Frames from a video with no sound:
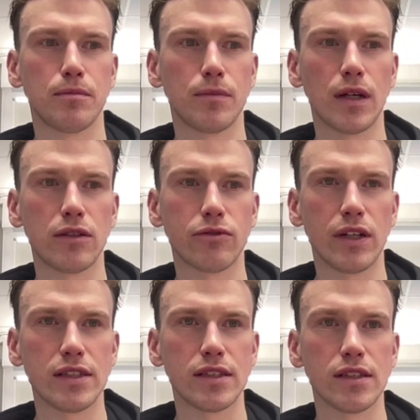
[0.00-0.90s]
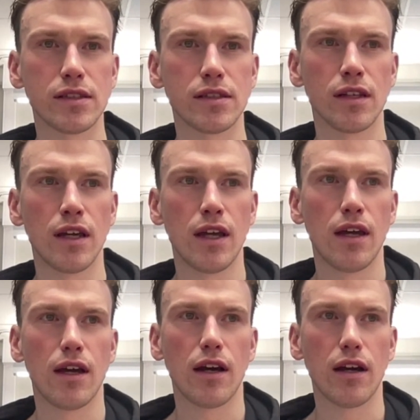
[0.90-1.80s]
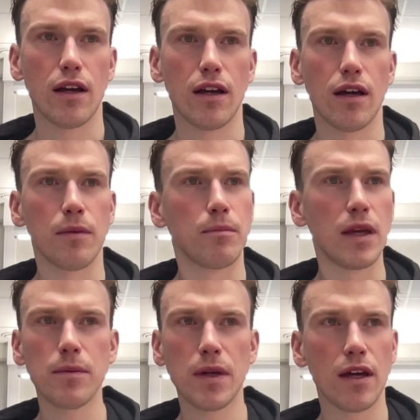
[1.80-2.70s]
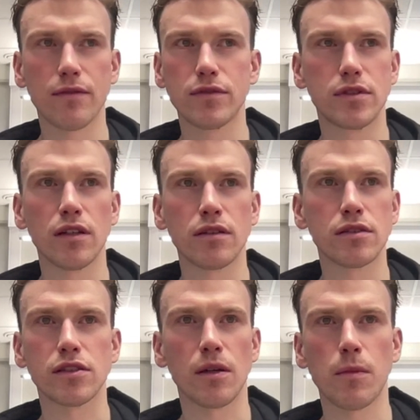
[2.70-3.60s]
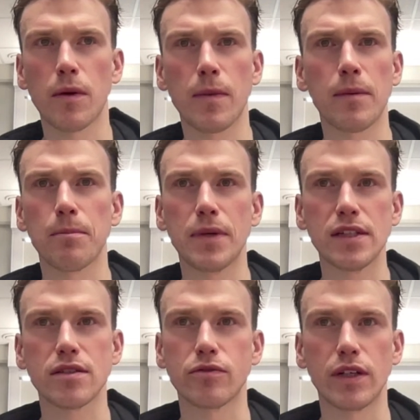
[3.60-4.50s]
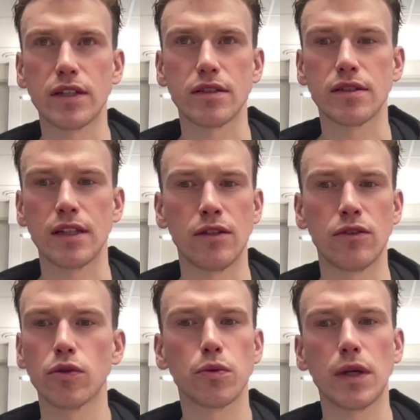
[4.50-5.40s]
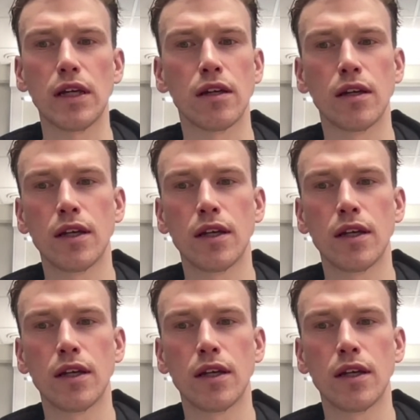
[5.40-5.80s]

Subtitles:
my races, maybe I've done some of my best races in Norway.